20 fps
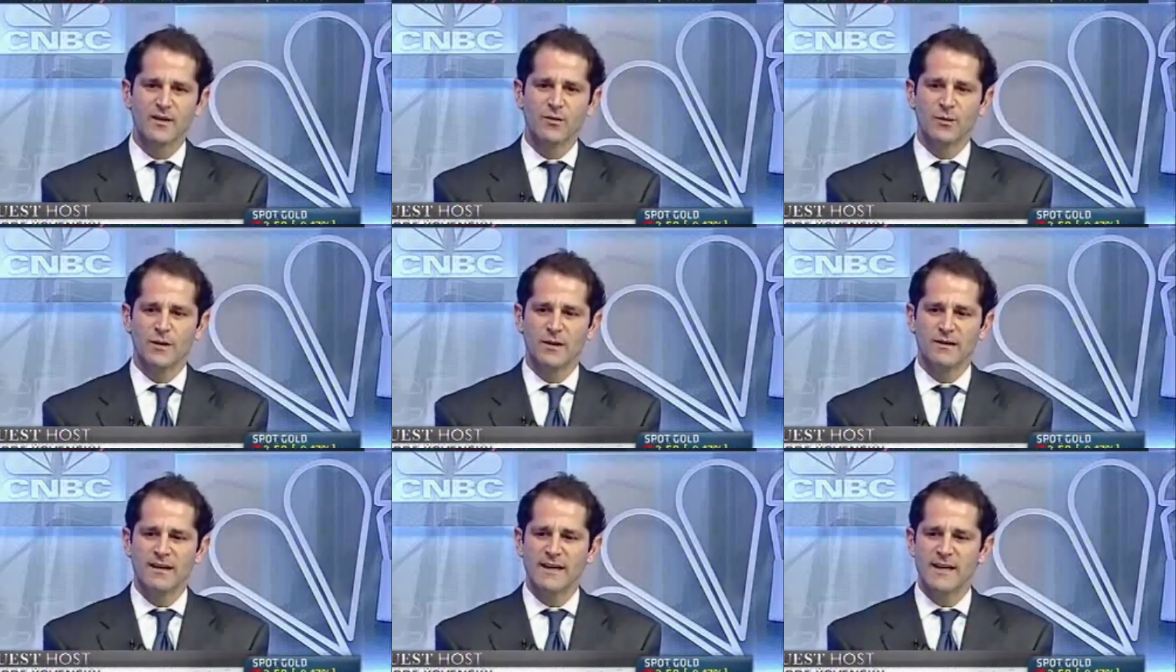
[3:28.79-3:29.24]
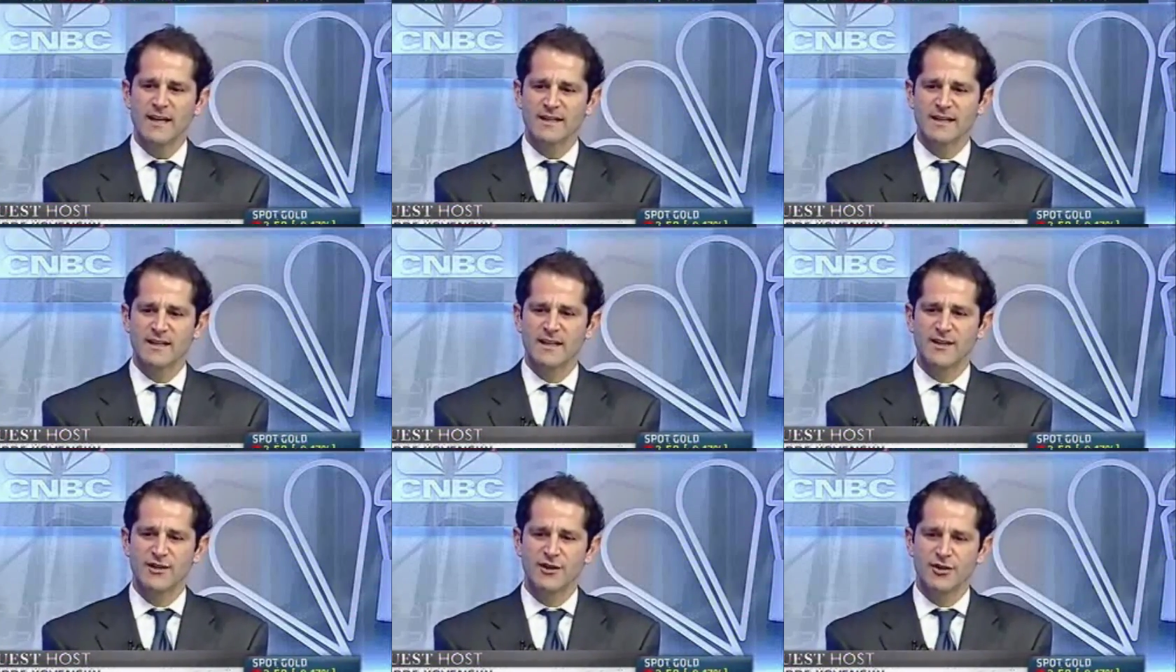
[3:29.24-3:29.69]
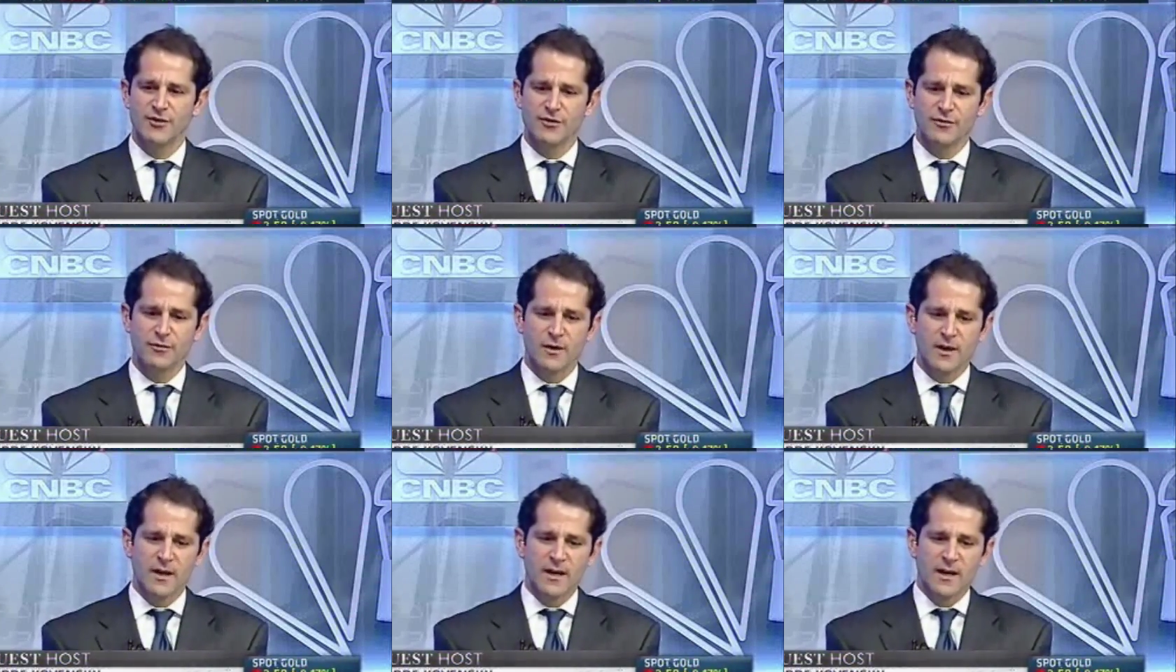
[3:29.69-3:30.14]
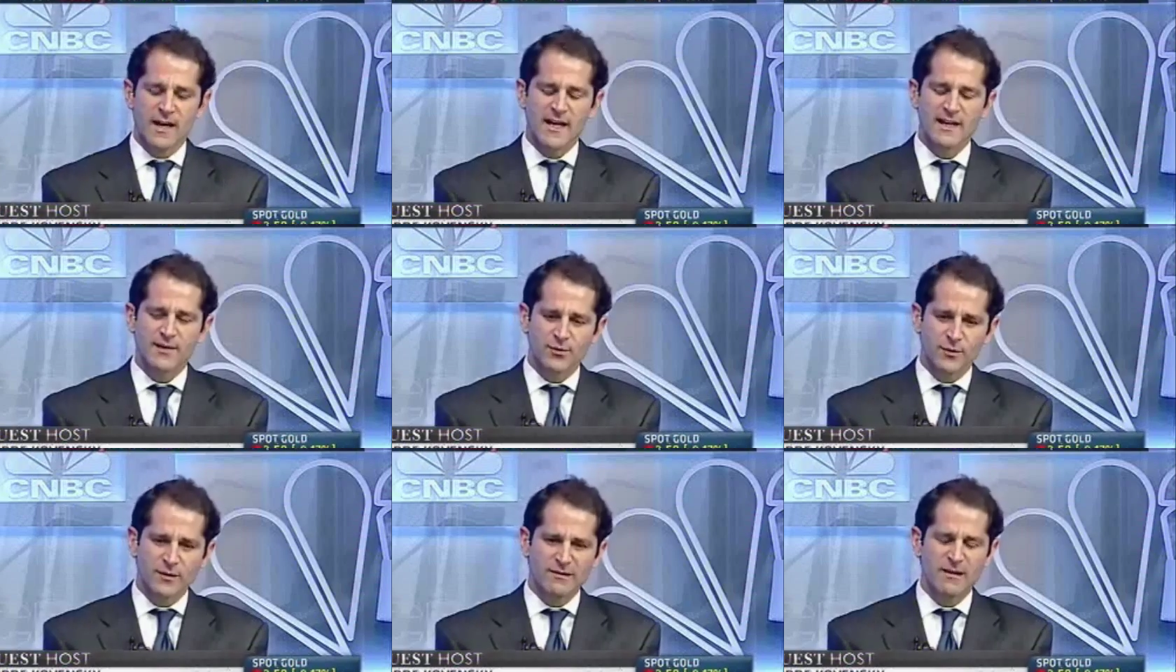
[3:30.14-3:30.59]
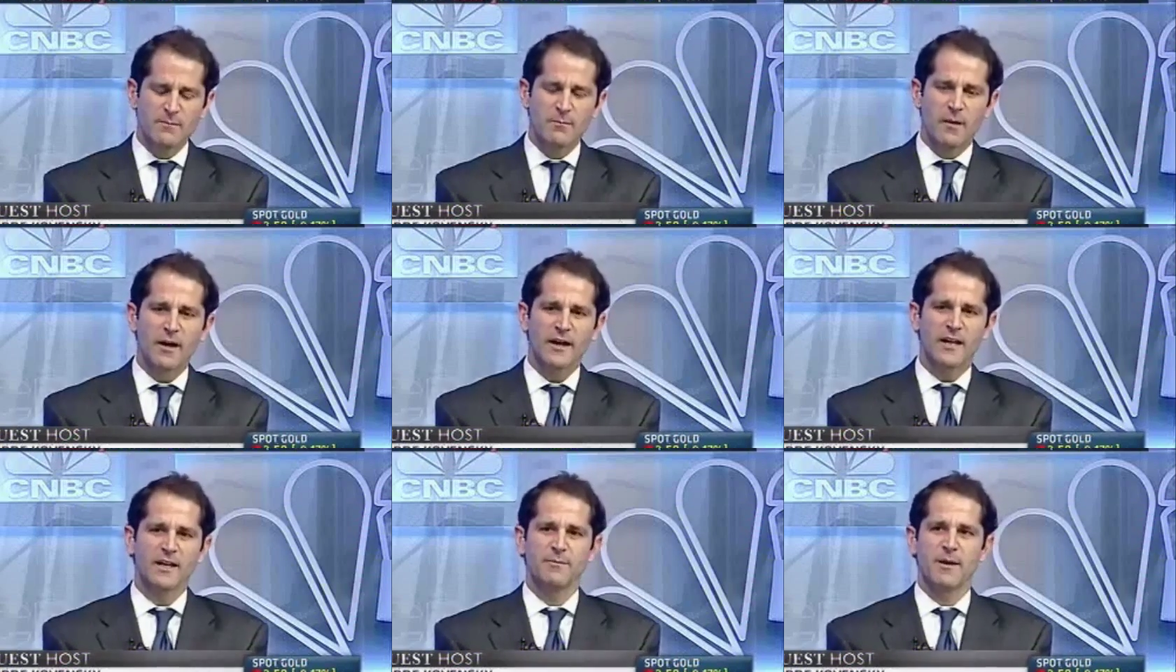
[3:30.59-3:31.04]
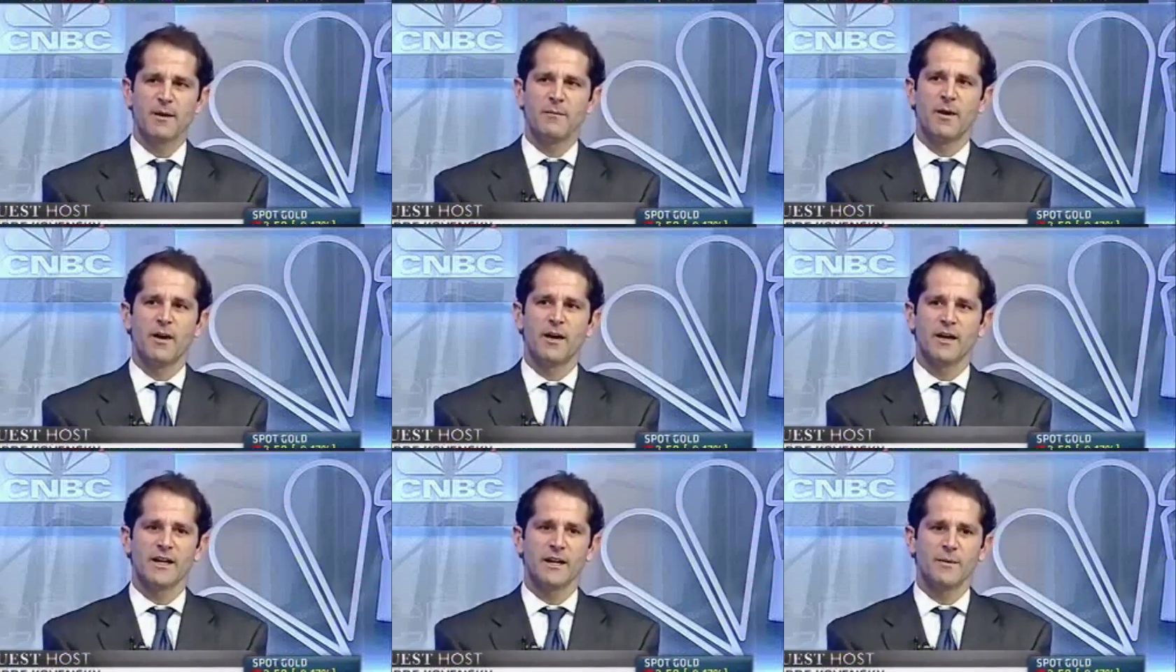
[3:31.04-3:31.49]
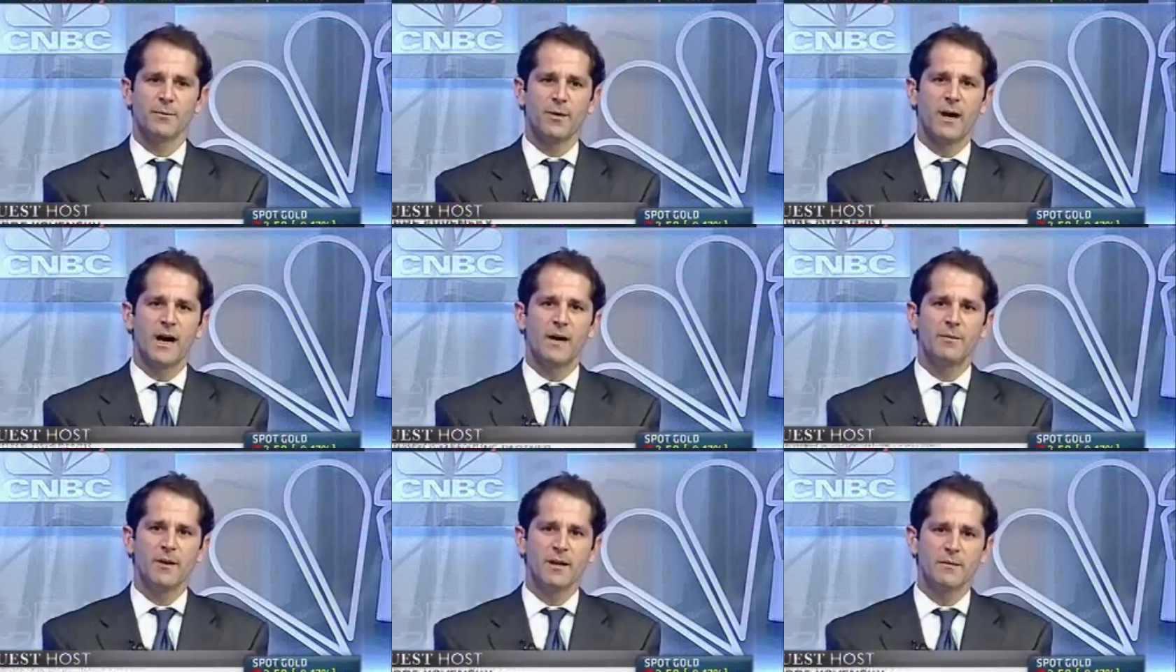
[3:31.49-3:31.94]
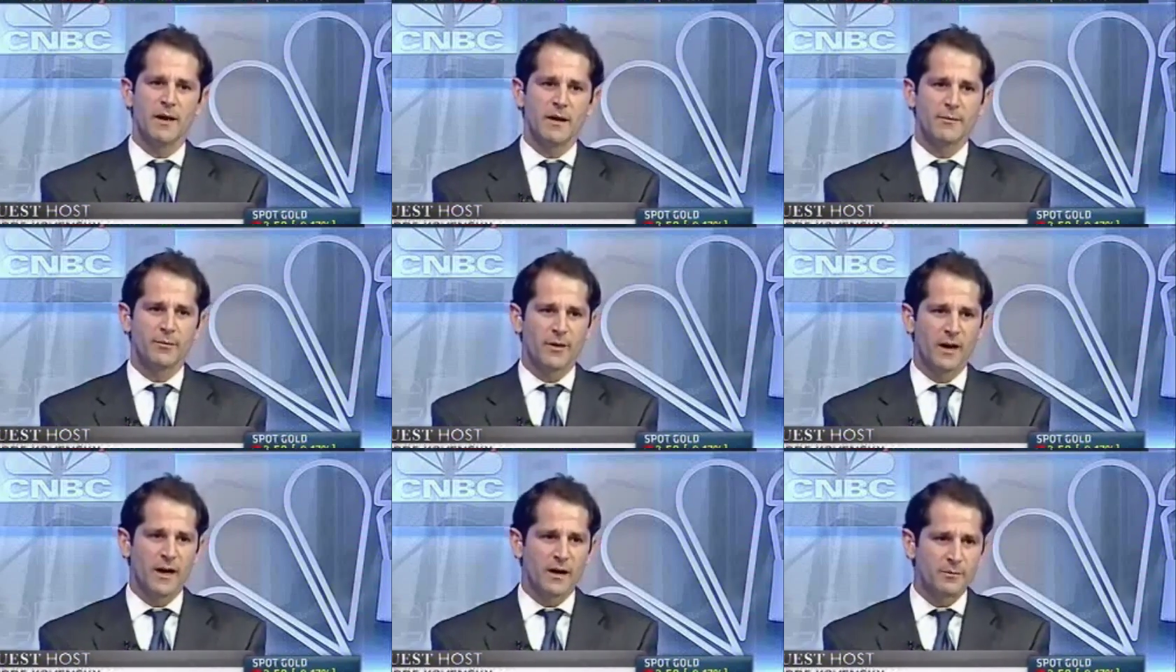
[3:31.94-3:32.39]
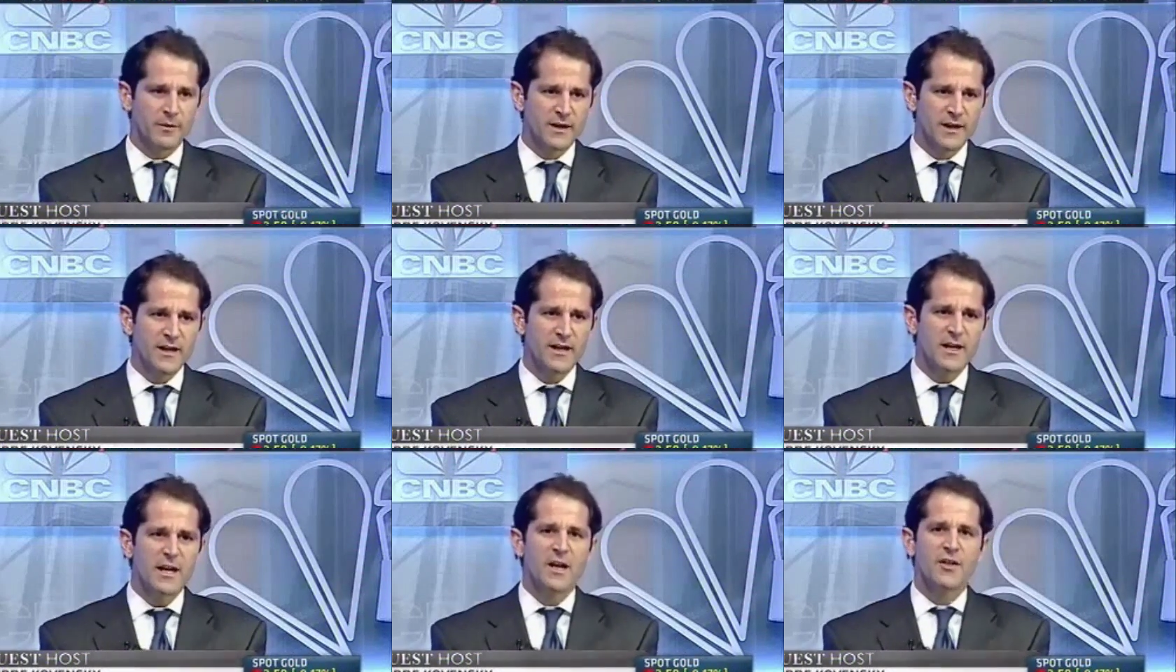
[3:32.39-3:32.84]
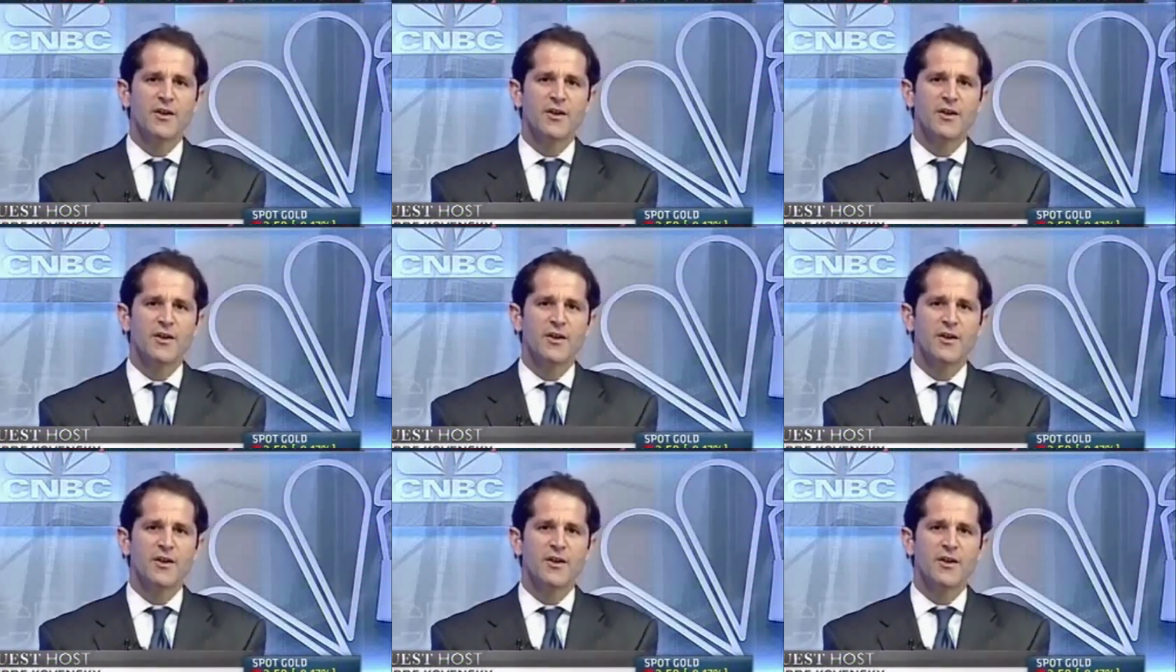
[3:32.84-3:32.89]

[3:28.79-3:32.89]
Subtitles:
It really gets into, it's really market by market, property by property.